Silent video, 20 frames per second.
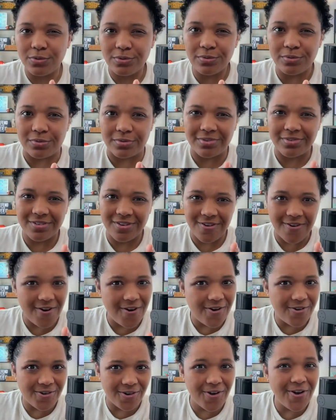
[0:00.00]
Ooh,
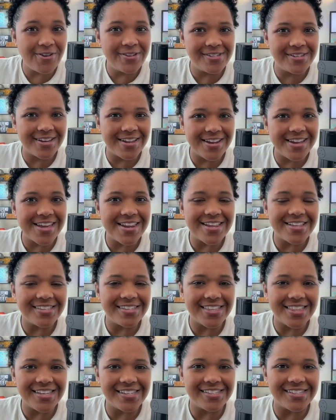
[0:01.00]
we're also going to get
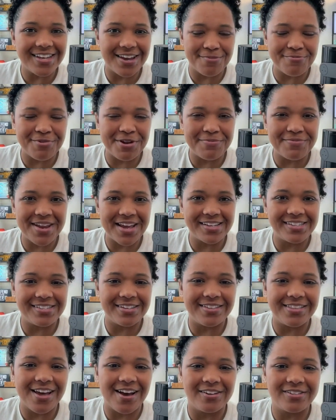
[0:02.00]
into this coming up next
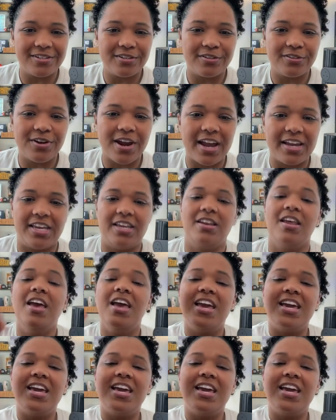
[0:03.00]
on Locked On Kraken.